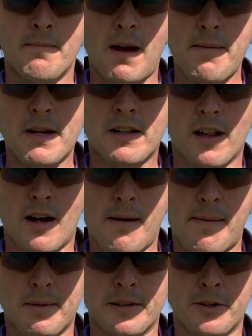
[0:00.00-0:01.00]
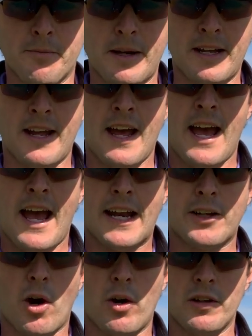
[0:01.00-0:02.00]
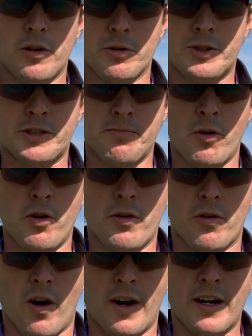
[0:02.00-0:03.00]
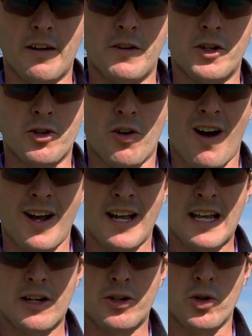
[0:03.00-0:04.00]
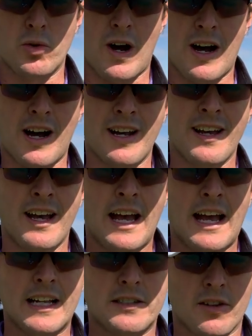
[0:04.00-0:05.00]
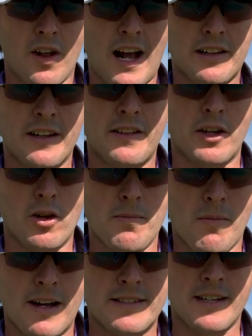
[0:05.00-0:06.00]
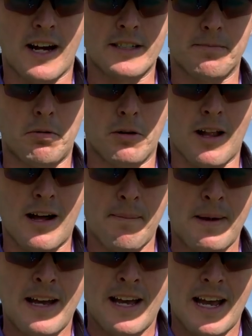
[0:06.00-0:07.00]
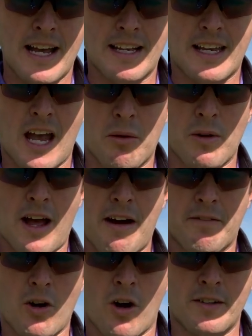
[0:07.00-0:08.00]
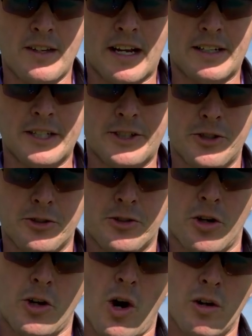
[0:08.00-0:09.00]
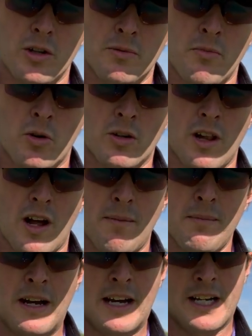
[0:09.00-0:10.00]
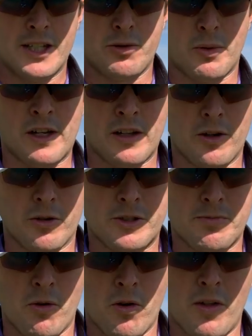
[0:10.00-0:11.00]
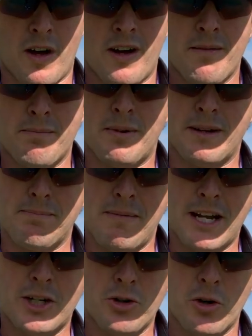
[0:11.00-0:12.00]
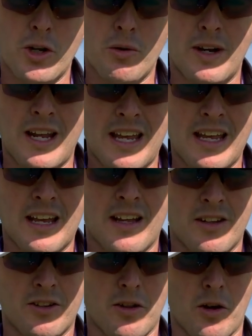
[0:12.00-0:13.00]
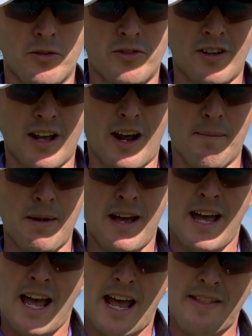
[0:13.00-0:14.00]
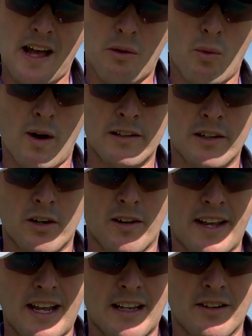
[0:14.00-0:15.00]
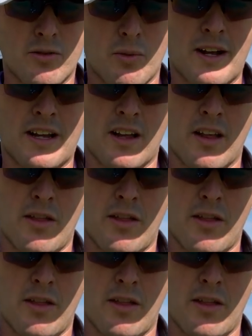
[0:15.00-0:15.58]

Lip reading: maybe club up a little bit and go a little smoother on it. If you try and hit it too hard, it's likely that you might start to pull up, and again, we'll have contact issues. So go a little more club, swing a little smoother, but make sure you adhere to those setup and that one little in-swing